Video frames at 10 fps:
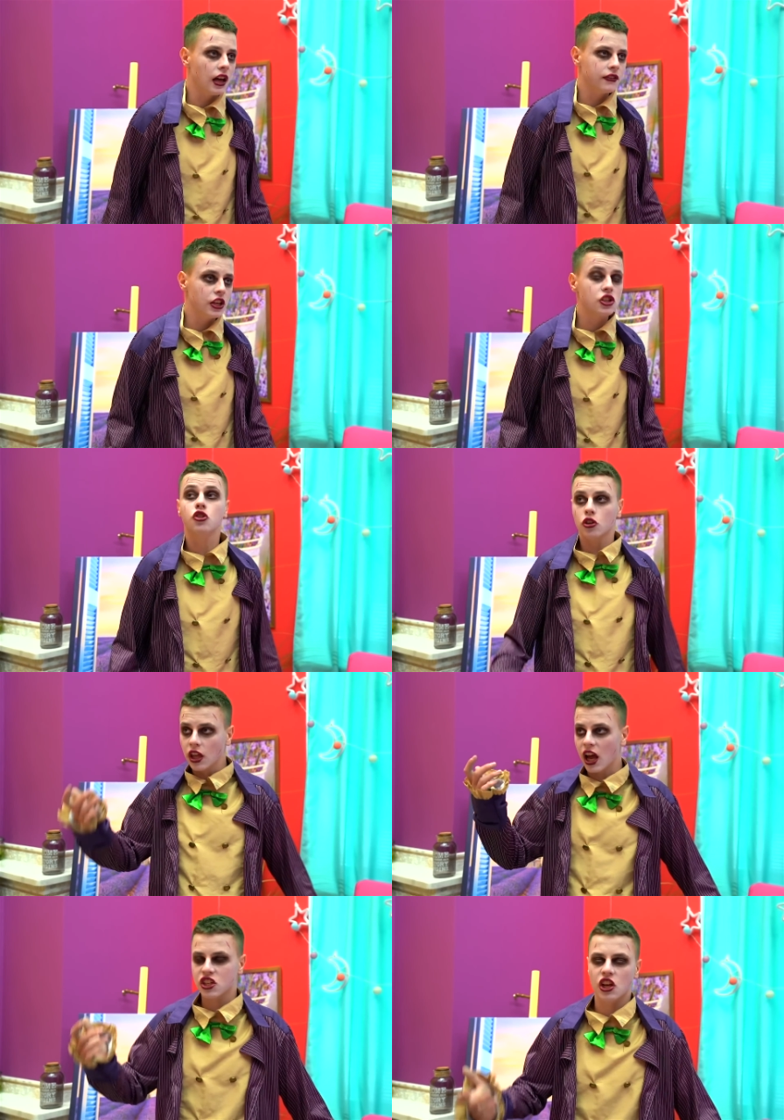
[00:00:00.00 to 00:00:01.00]
At least
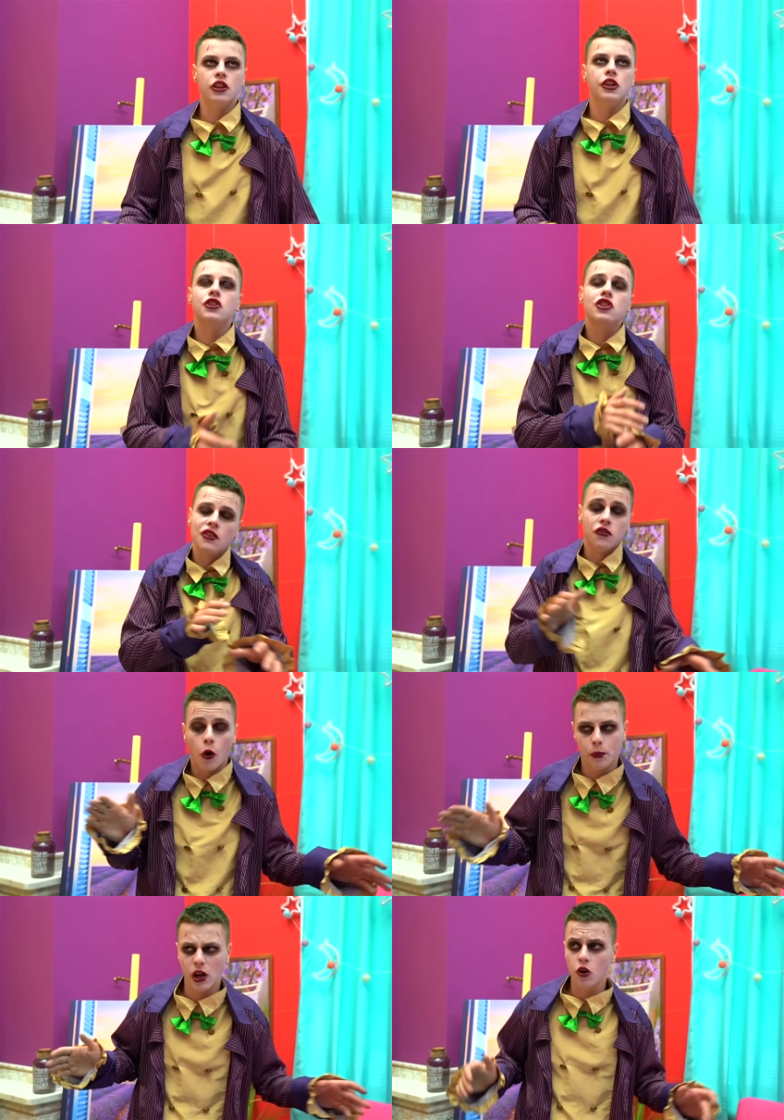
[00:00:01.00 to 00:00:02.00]
Dasha hasn't done
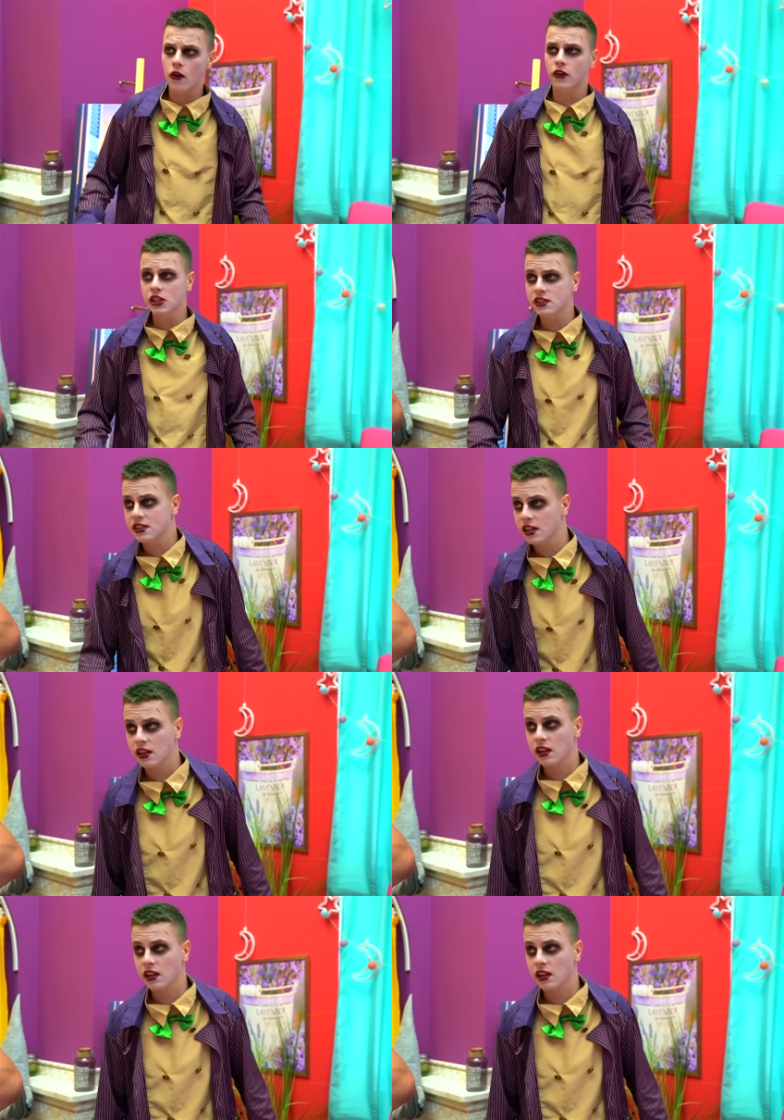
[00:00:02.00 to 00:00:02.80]
anything wrong.